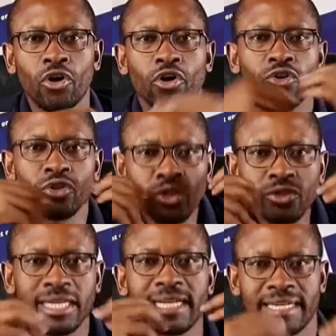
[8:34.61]
your
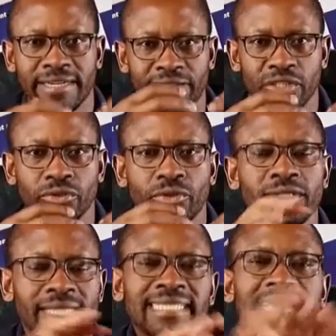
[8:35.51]
total revenue.
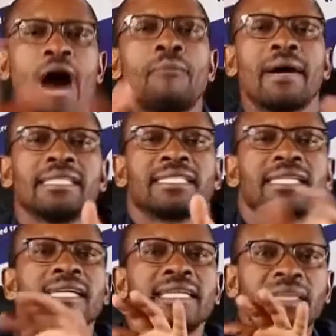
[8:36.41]
That's how much
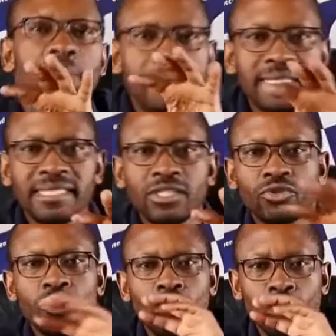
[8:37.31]
the
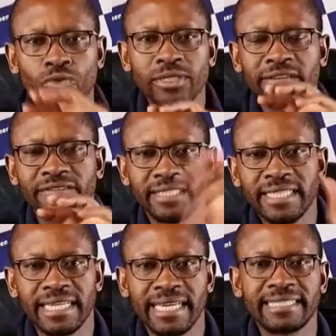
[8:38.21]
business would have
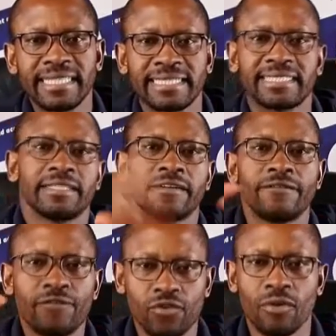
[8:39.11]
generated
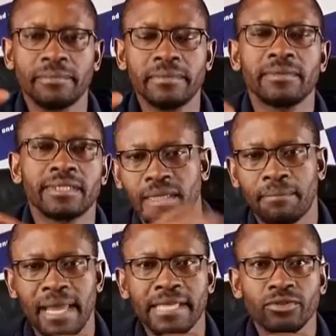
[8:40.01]
from
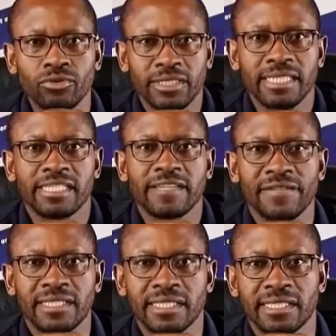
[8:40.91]
supplying goods and
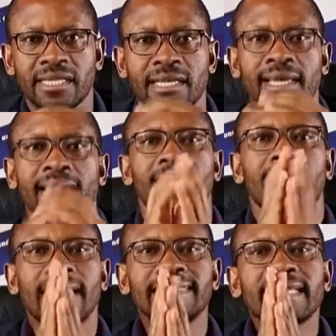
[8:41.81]
services.
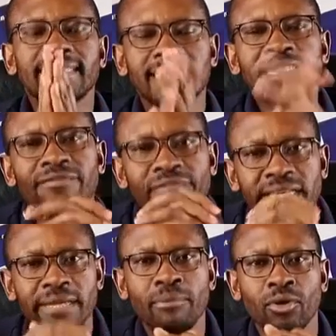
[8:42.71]
And that's very
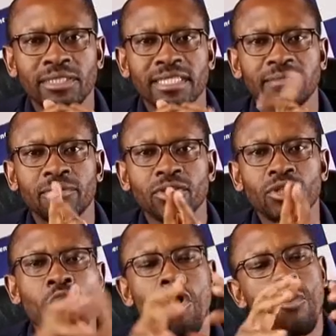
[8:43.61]
important, because
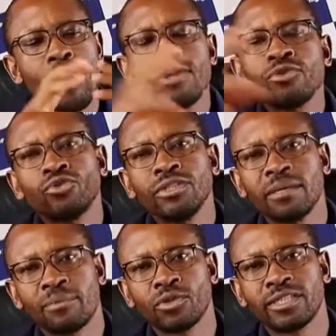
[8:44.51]
when you're doing the
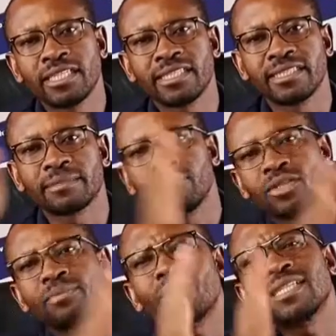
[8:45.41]
projections, because
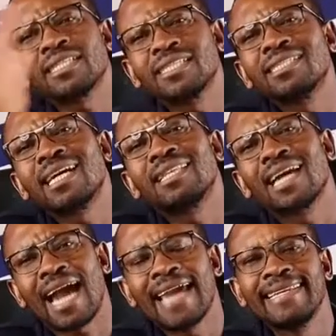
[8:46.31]
projections are the
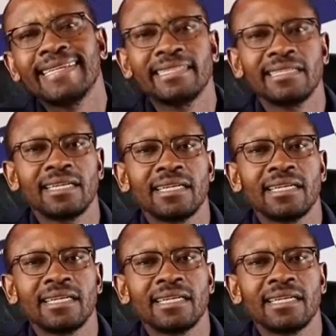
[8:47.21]
guiding